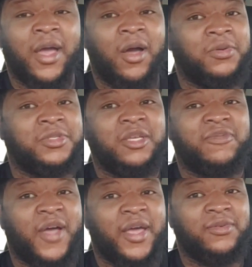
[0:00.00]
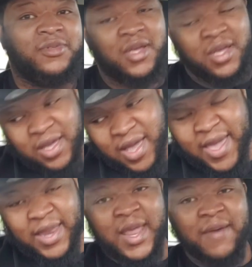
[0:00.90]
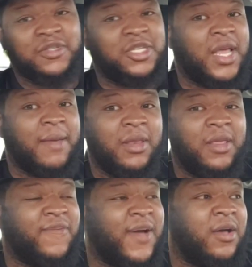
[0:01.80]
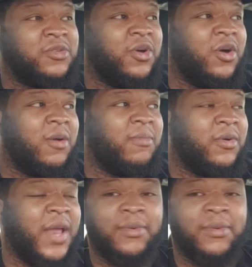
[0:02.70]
That 06 finals, I ain't never seen that many fouls called, bro.